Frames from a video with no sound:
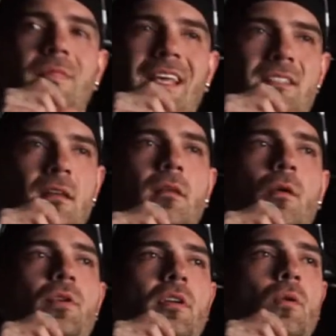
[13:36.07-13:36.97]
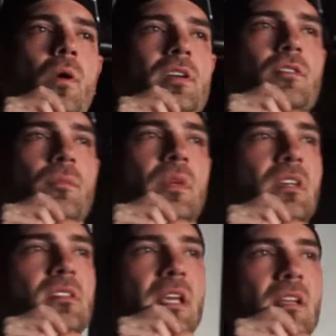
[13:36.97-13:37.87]
That's a loaded question
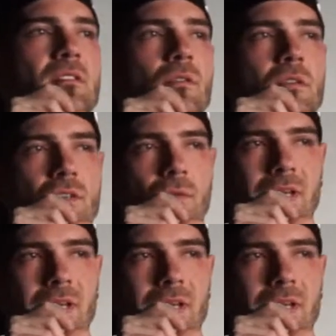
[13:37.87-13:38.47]
because the answer is you